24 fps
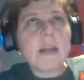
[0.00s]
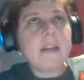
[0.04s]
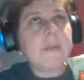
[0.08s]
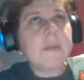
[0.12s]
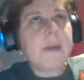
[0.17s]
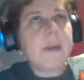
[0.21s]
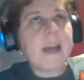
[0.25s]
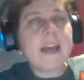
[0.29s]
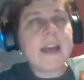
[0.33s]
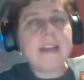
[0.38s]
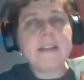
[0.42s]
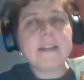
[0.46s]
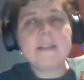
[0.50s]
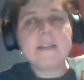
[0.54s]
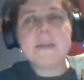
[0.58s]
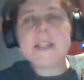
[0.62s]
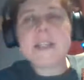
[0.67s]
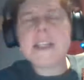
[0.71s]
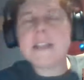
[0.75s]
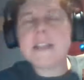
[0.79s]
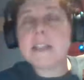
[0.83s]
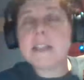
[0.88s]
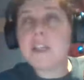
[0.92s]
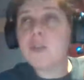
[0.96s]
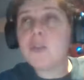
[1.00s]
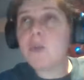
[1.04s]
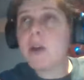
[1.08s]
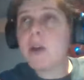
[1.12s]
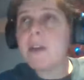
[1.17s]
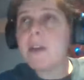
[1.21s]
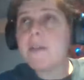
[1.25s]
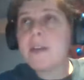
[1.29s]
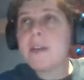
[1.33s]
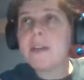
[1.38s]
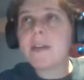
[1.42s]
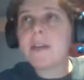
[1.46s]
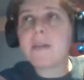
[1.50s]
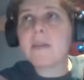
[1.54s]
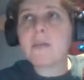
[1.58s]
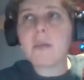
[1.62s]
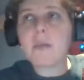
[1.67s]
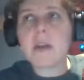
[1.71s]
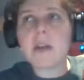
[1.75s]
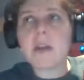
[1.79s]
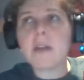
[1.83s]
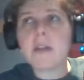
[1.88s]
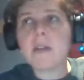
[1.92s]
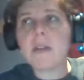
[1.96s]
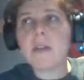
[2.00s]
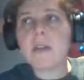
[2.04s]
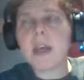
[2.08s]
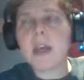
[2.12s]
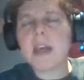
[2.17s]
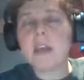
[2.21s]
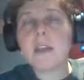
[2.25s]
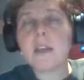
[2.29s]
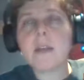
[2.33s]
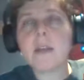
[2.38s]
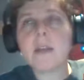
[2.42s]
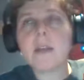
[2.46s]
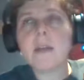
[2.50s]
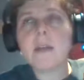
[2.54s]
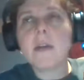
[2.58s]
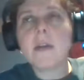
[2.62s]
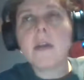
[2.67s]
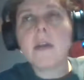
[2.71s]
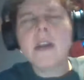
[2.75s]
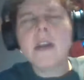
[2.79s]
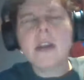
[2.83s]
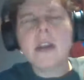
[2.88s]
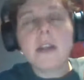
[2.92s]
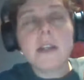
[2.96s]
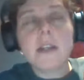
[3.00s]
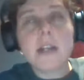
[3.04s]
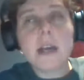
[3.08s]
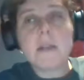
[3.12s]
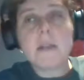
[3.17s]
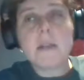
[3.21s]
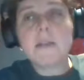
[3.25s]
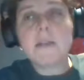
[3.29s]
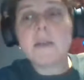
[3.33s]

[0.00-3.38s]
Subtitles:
depends, because each one of us have written things down.